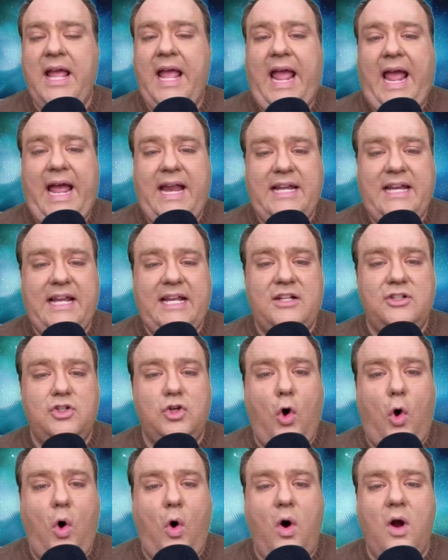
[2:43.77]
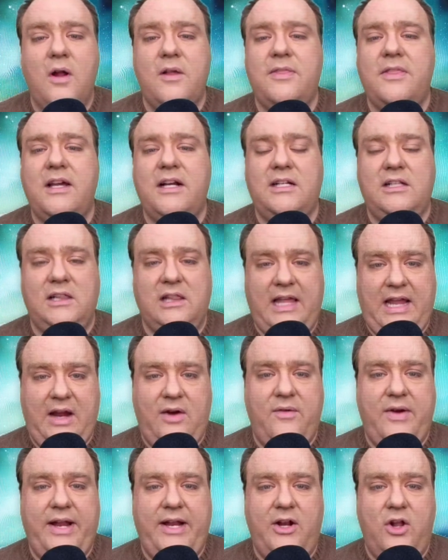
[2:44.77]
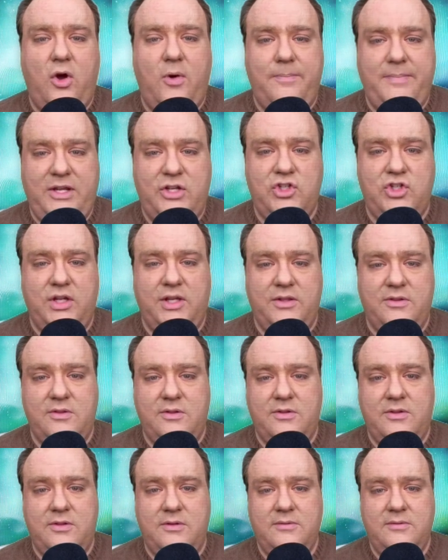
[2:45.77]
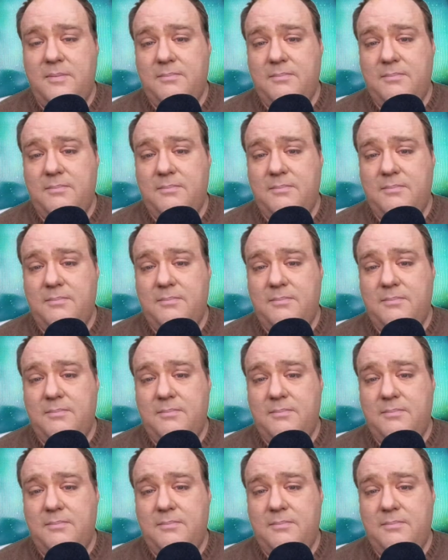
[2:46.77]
and ignore the glaring omissions.